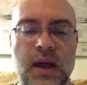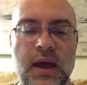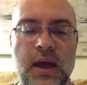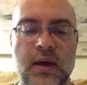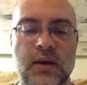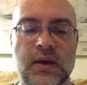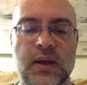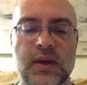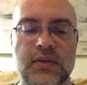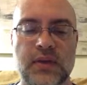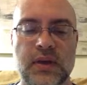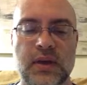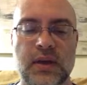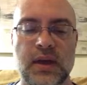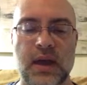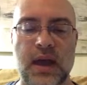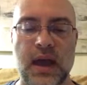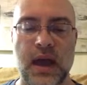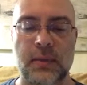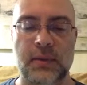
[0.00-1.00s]
Out at
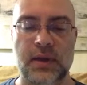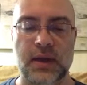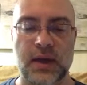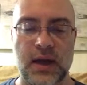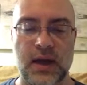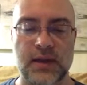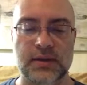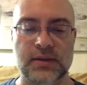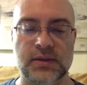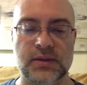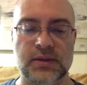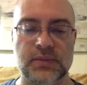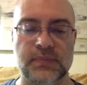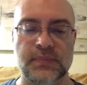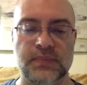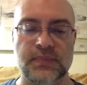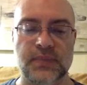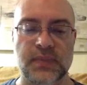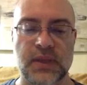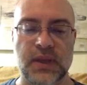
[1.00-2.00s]
the Abbott Castle.
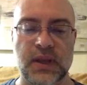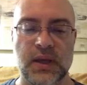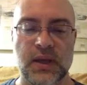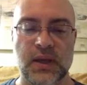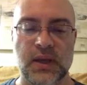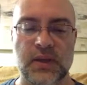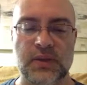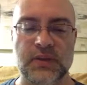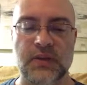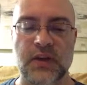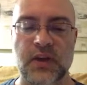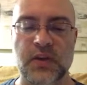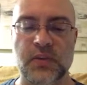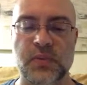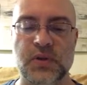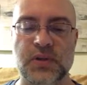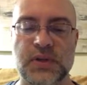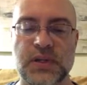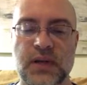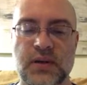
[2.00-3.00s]
His father
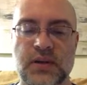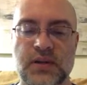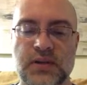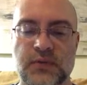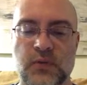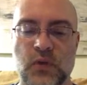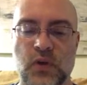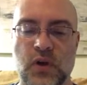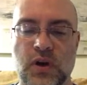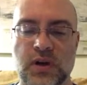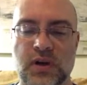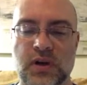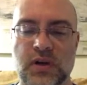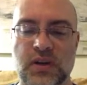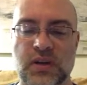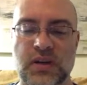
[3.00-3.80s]
put down his fork.